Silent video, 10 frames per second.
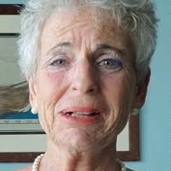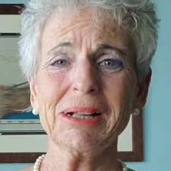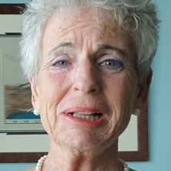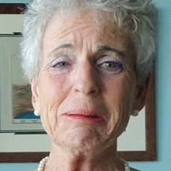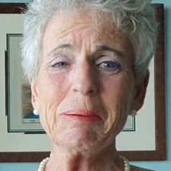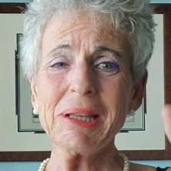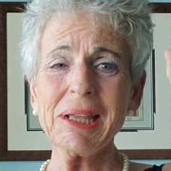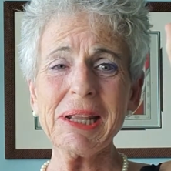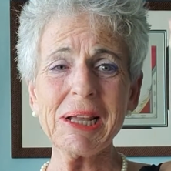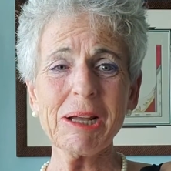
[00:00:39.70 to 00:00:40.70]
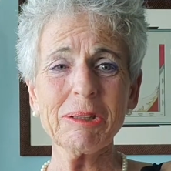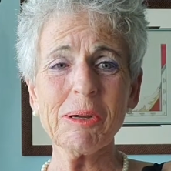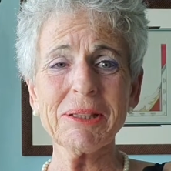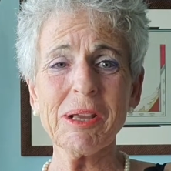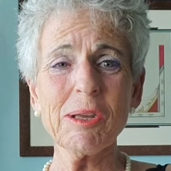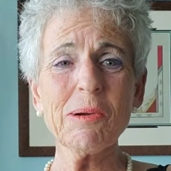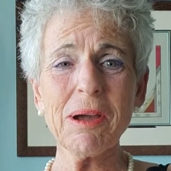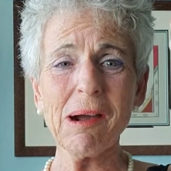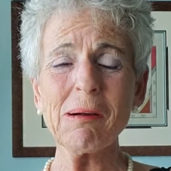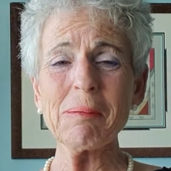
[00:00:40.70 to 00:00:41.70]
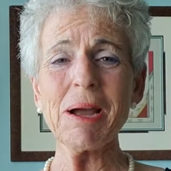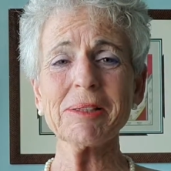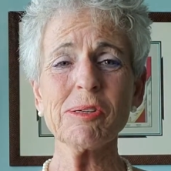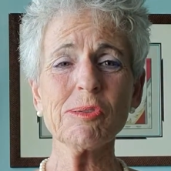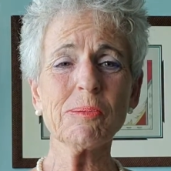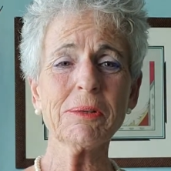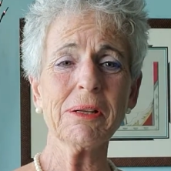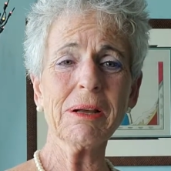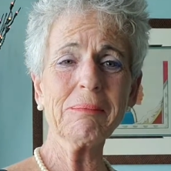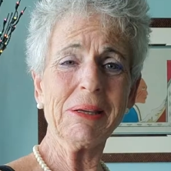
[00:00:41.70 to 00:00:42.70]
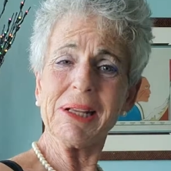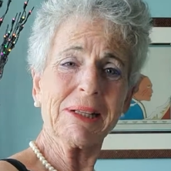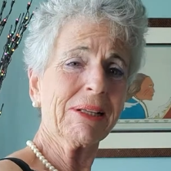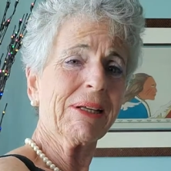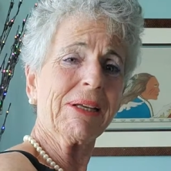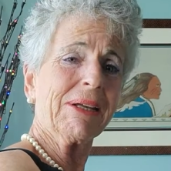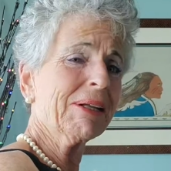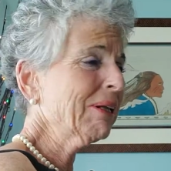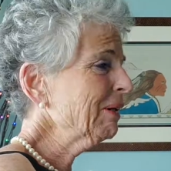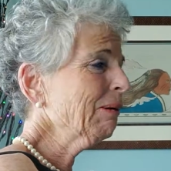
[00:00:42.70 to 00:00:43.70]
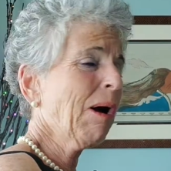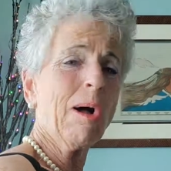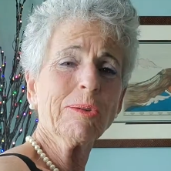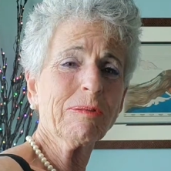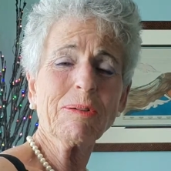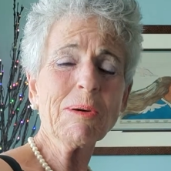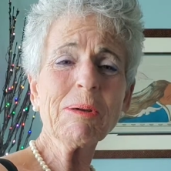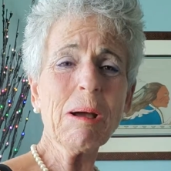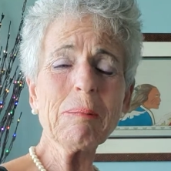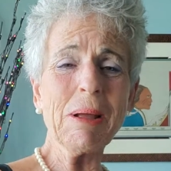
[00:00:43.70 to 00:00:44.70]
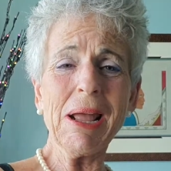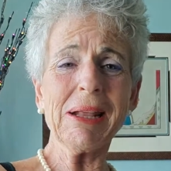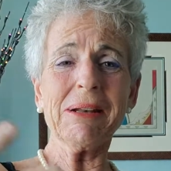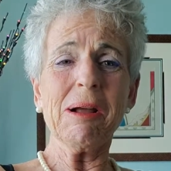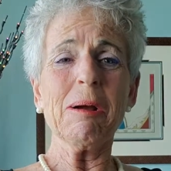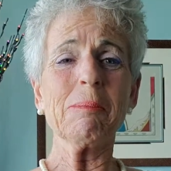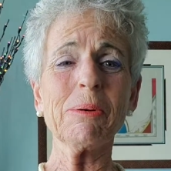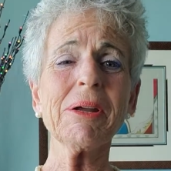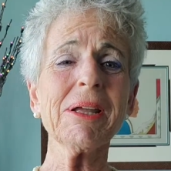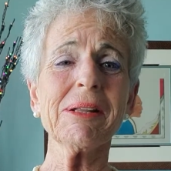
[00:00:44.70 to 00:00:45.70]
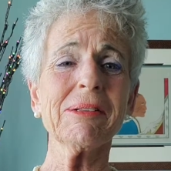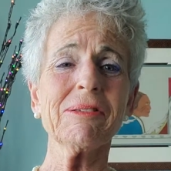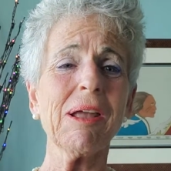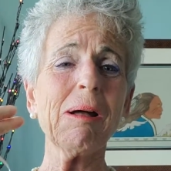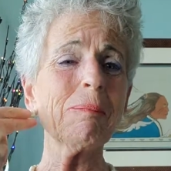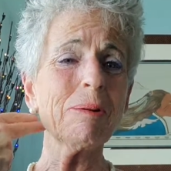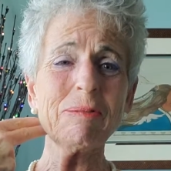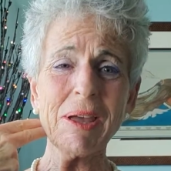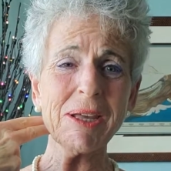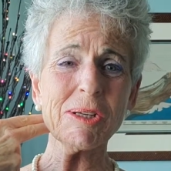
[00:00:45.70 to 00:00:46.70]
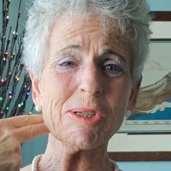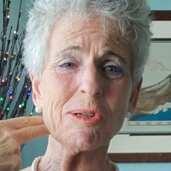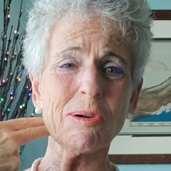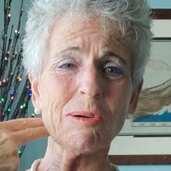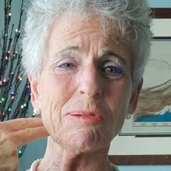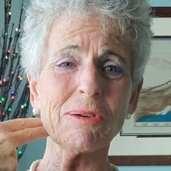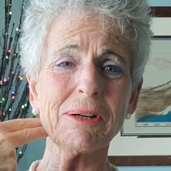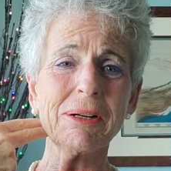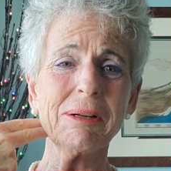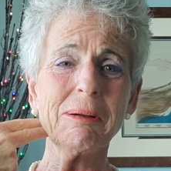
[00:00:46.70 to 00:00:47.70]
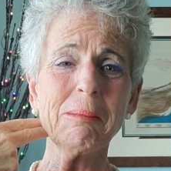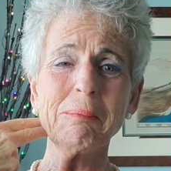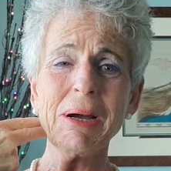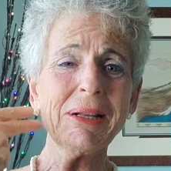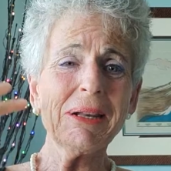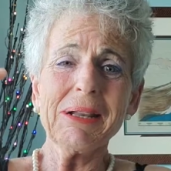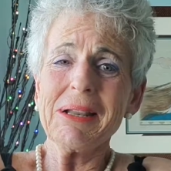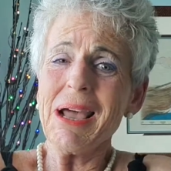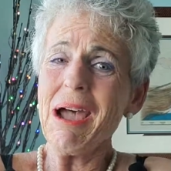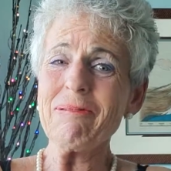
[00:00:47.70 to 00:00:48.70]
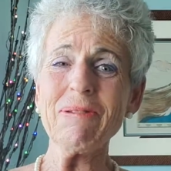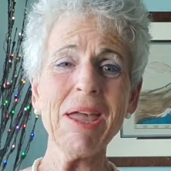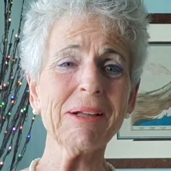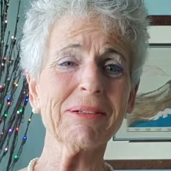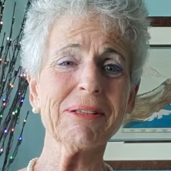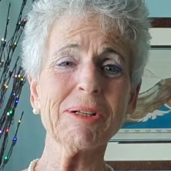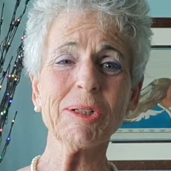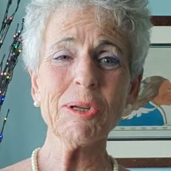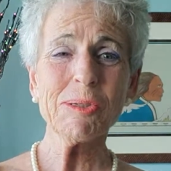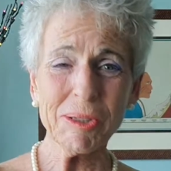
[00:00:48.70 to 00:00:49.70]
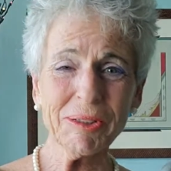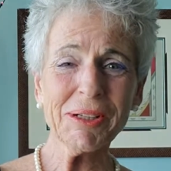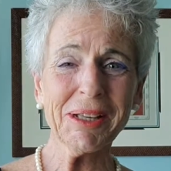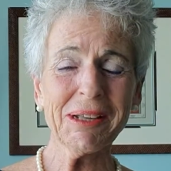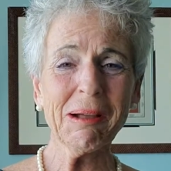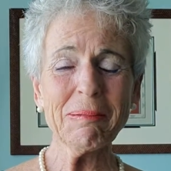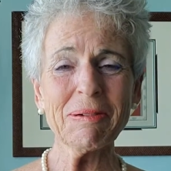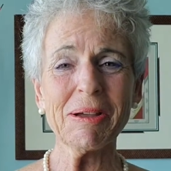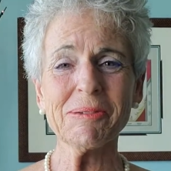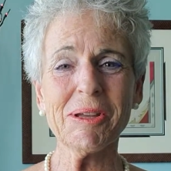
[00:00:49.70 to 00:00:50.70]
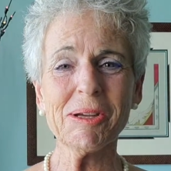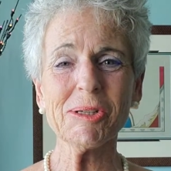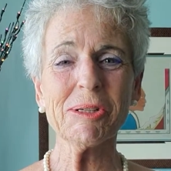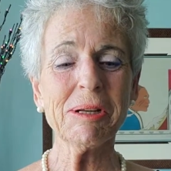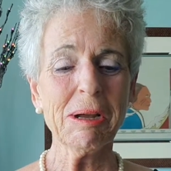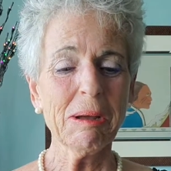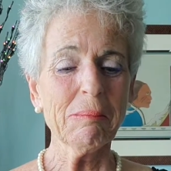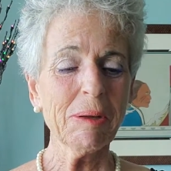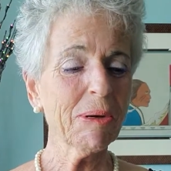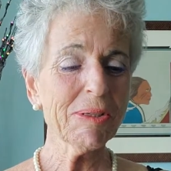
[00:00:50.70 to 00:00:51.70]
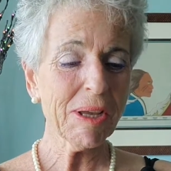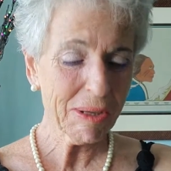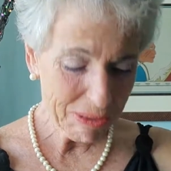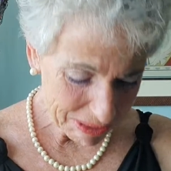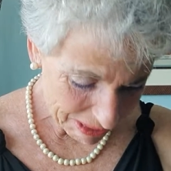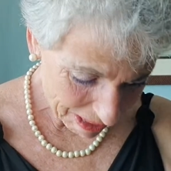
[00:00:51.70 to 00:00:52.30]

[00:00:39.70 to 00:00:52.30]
In the beginning, I thought that you chiropractors would immediately hold the phone up and breathe to help your vagus nerve. But I failed and closed the Looking Up Foundation because I couldn't